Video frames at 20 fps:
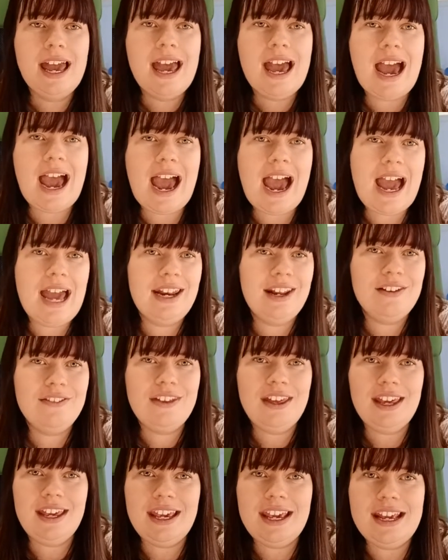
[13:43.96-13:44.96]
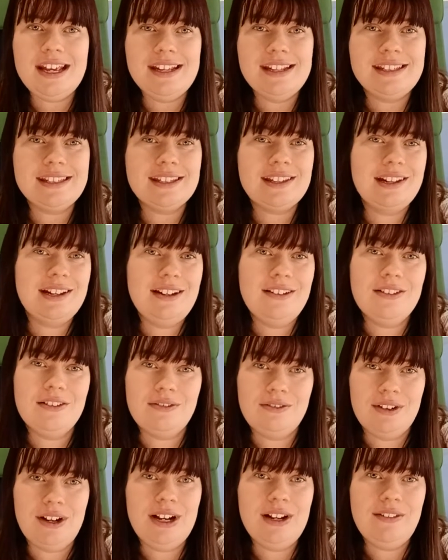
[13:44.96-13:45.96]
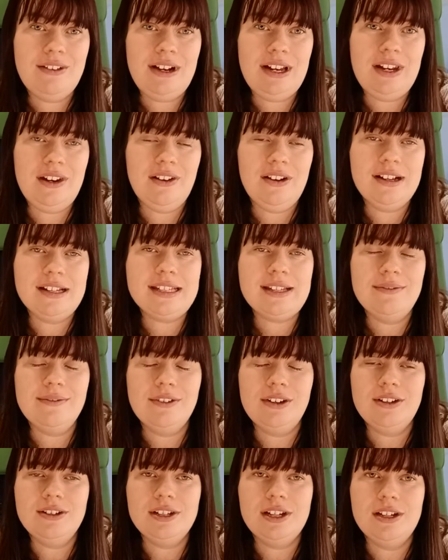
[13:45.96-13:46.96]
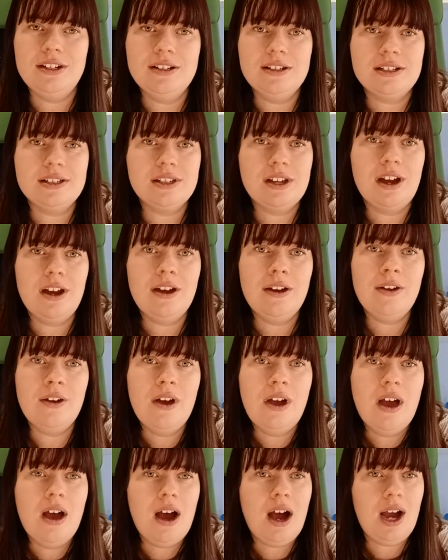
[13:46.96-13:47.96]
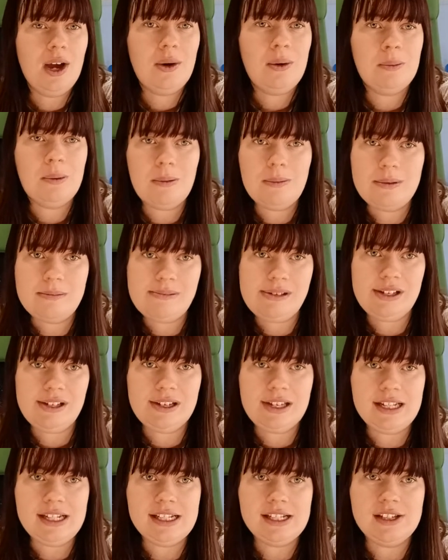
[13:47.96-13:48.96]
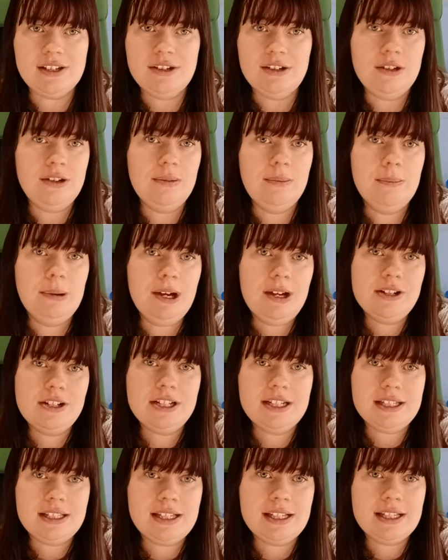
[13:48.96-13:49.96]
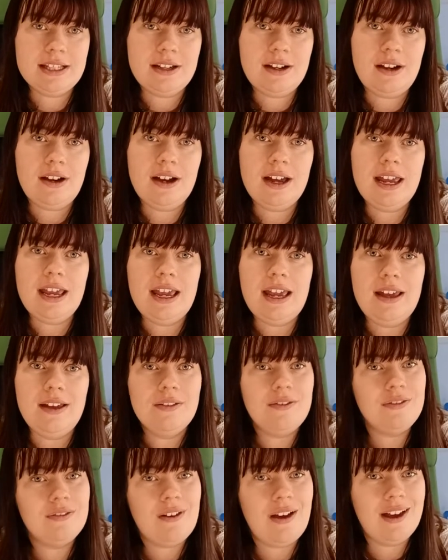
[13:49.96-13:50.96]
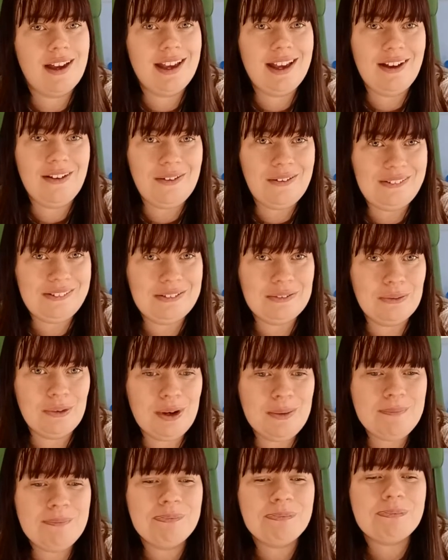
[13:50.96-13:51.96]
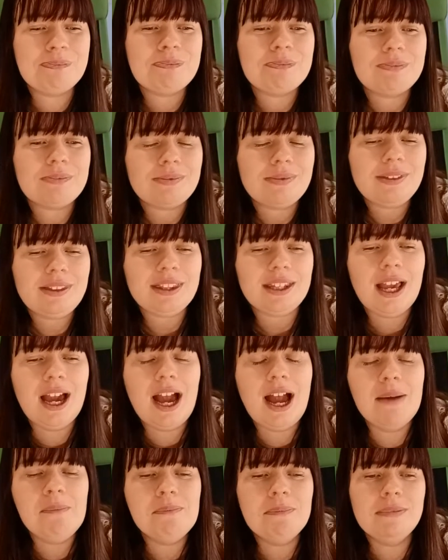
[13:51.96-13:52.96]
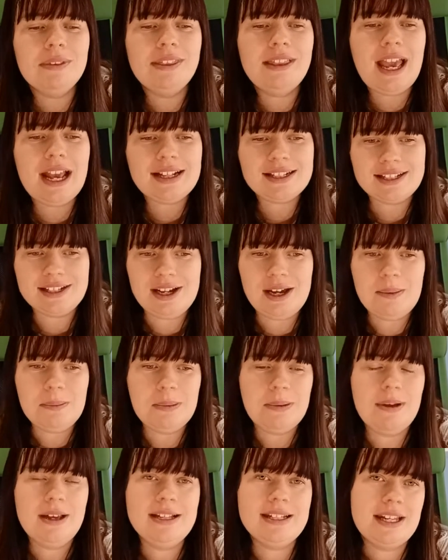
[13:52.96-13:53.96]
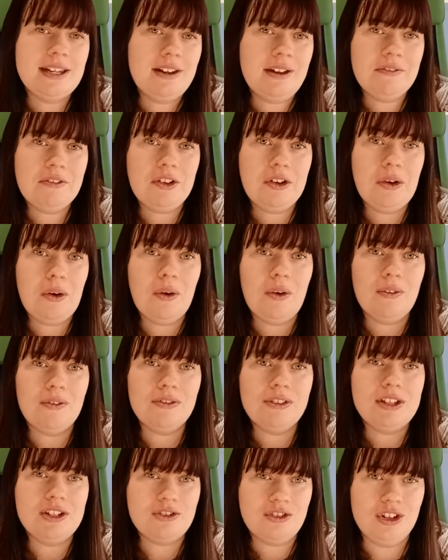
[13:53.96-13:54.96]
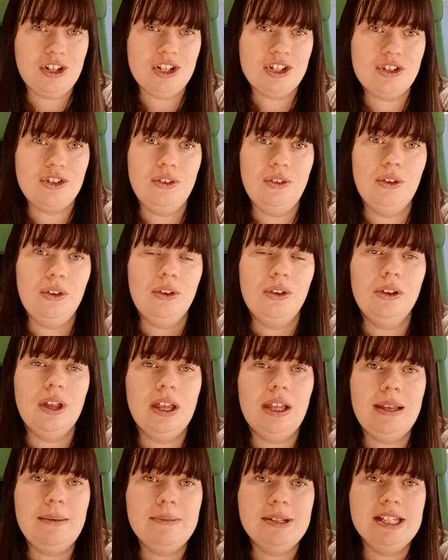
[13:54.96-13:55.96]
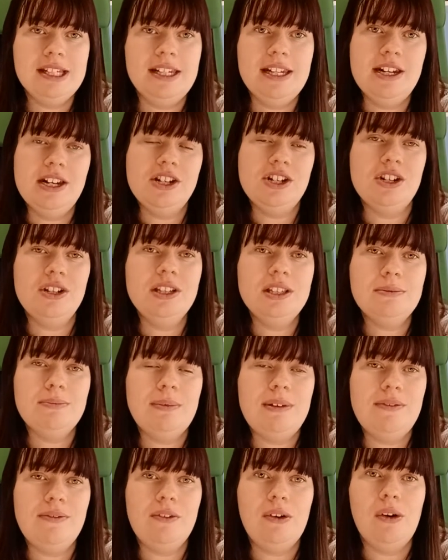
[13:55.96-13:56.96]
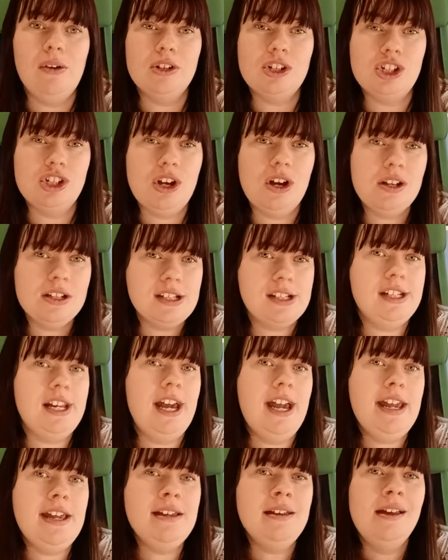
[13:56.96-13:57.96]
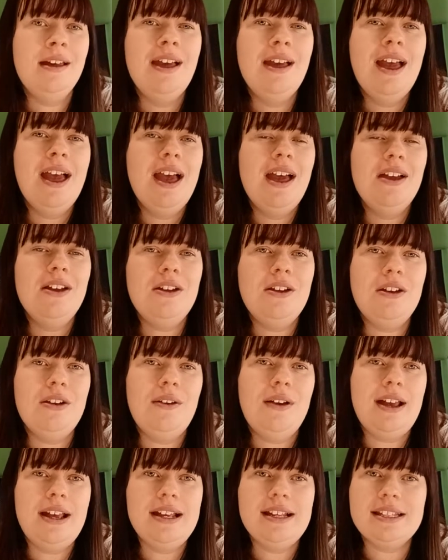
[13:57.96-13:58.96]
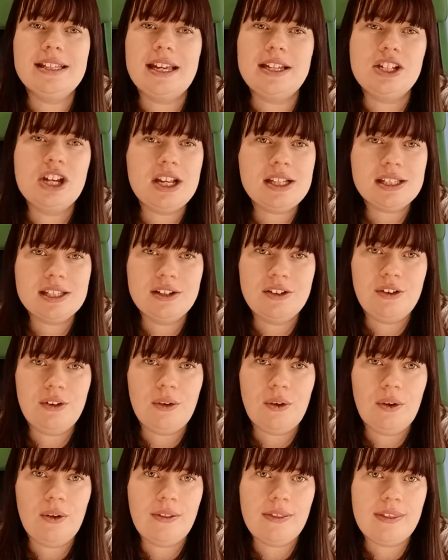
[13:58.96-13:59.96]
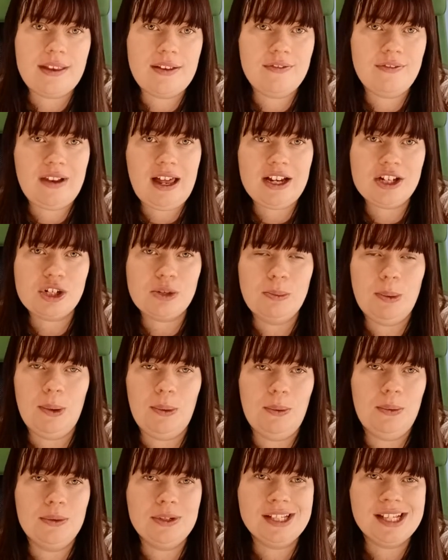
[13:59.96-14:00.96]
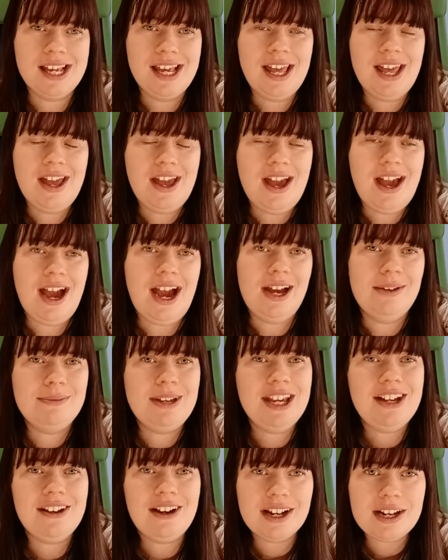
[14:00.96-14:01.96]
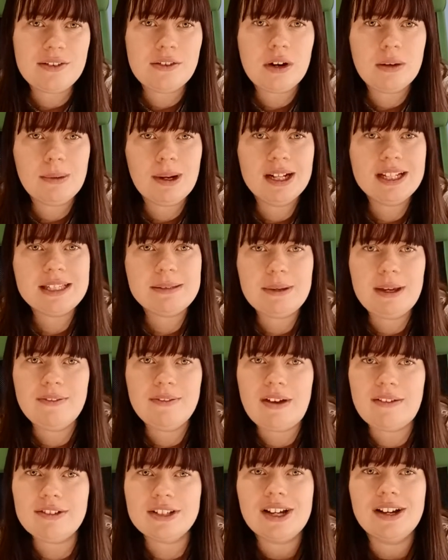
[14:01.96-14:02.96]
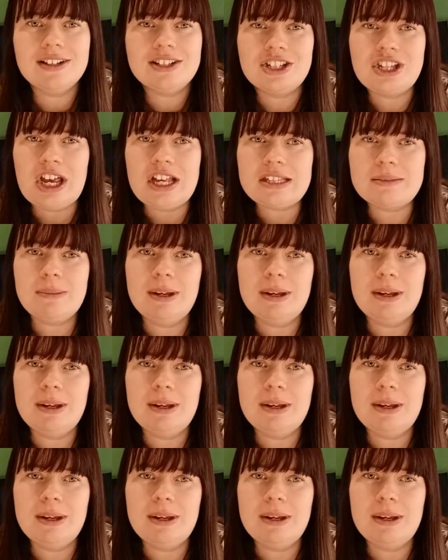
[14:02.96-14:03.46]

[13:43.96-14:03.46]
and I think he's going to look really, really nice in photos. So I will probably be looking to purchase this guy if I can get hold of one. Next up is another of the traditional limited editions. We've got Chardonnay, who is a chestnut on the flash mould. He kind of reminds me of Avatar's Jasmine